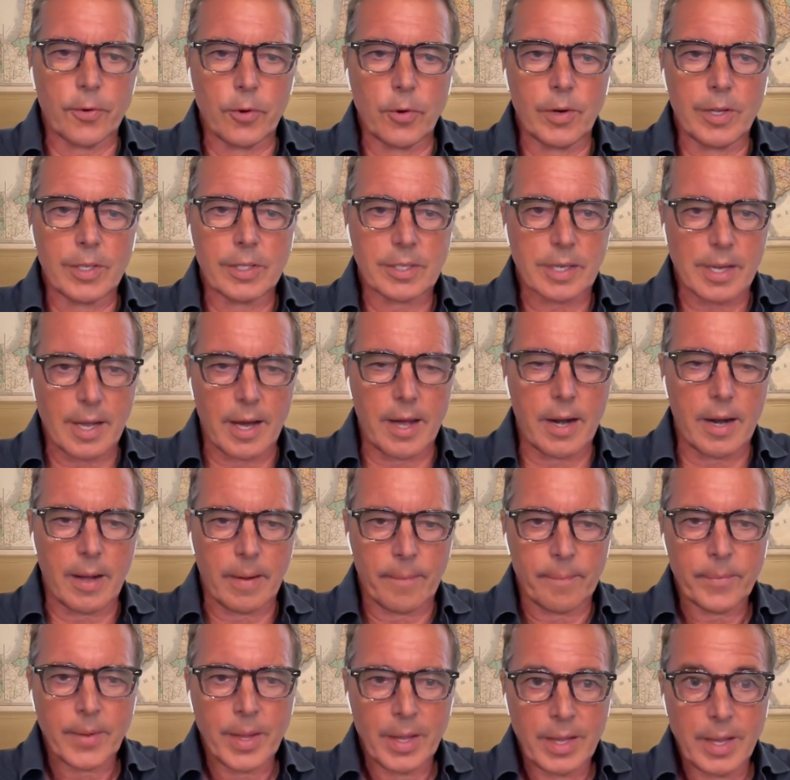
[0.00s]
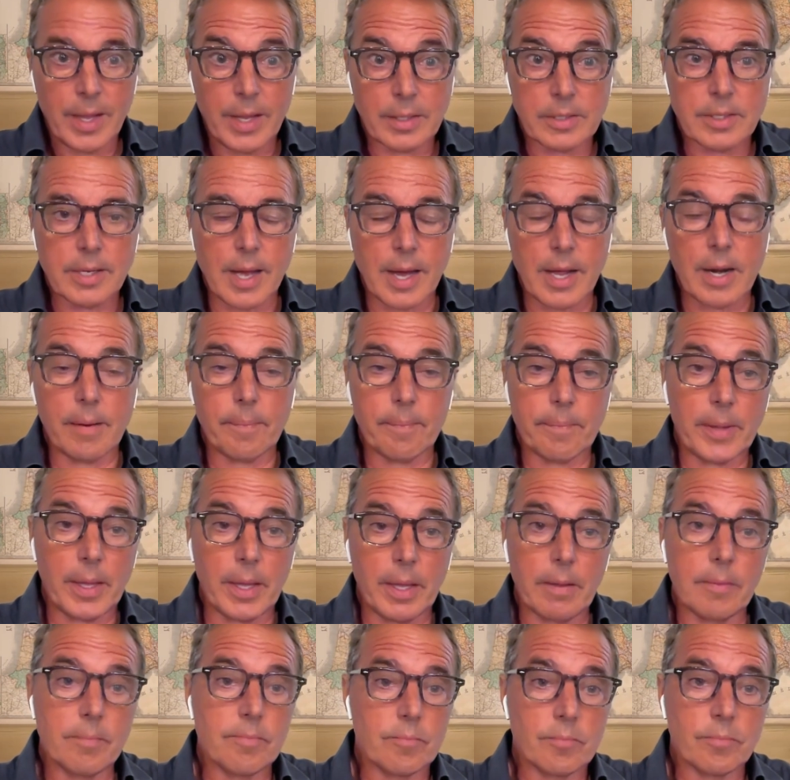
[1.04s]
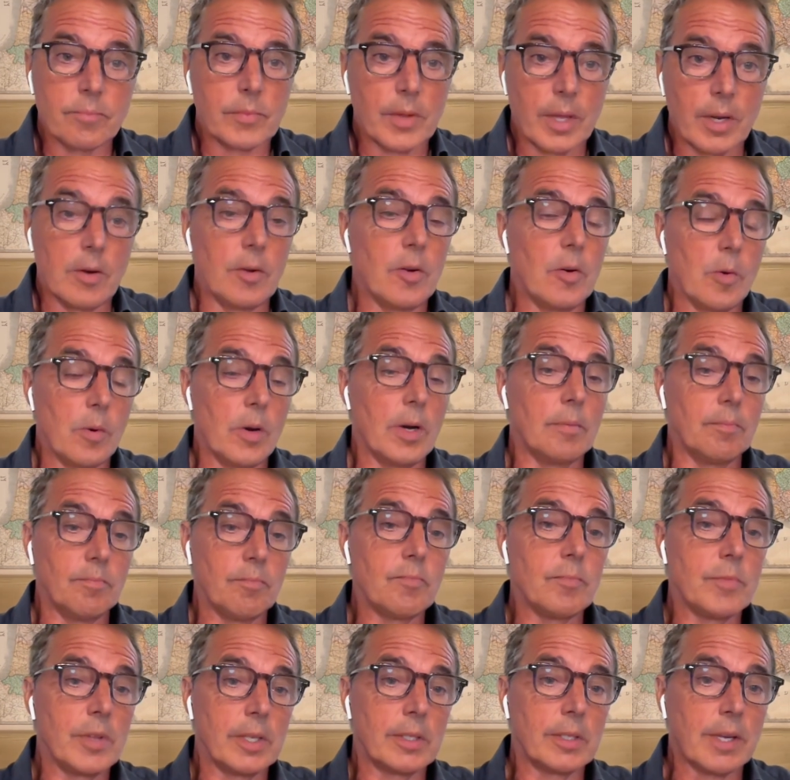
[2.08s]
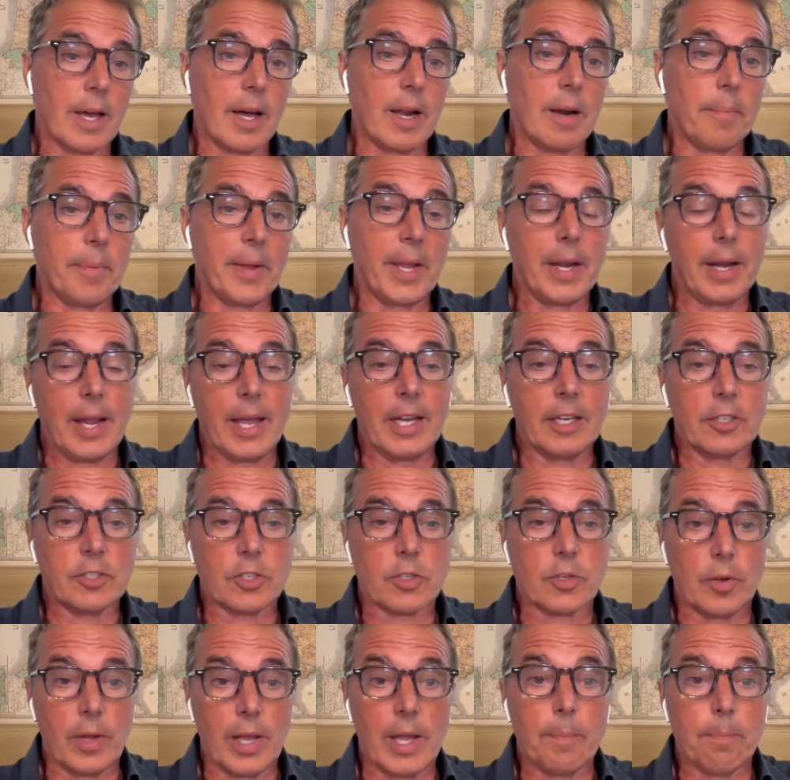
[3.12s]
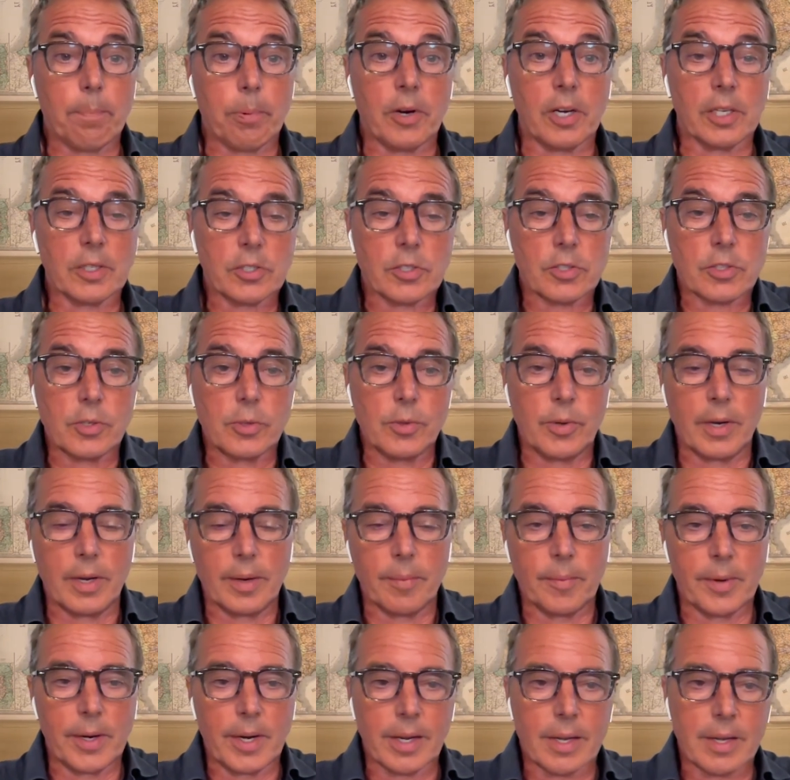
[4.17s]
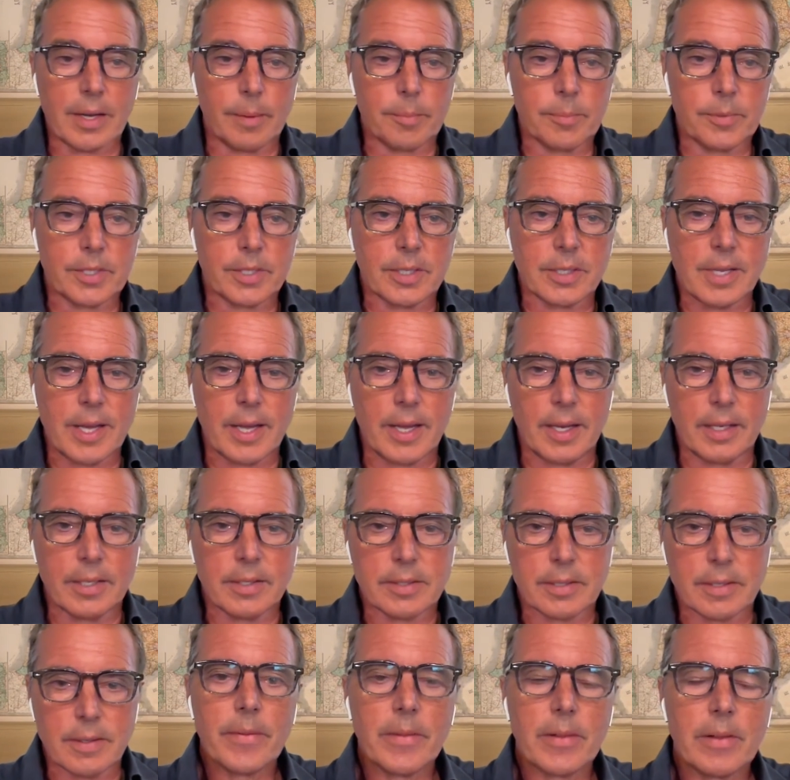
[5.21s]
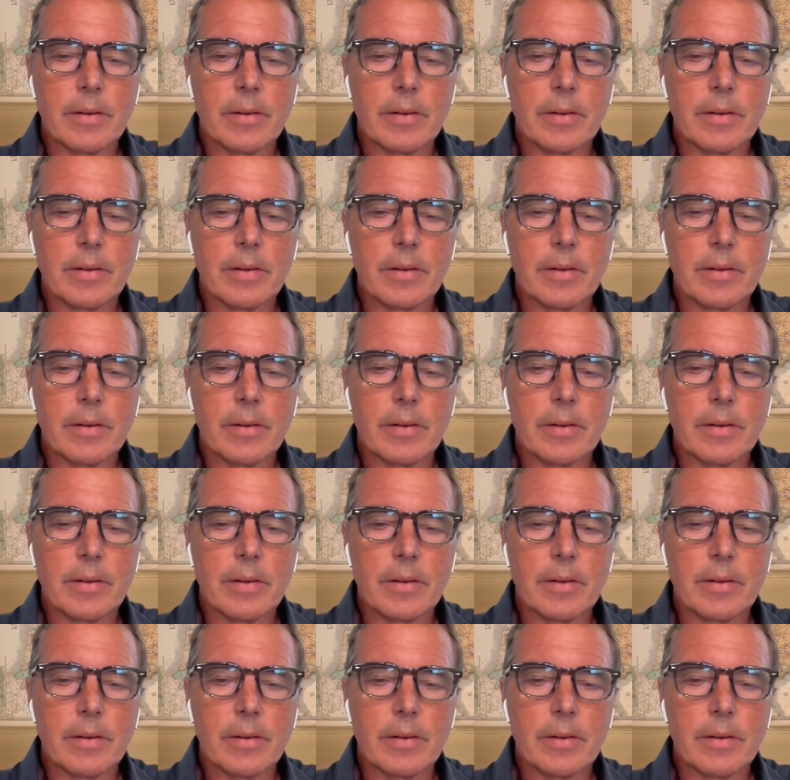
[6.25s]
food, it's got to be, it's got to be an A+ student when it comes to taste.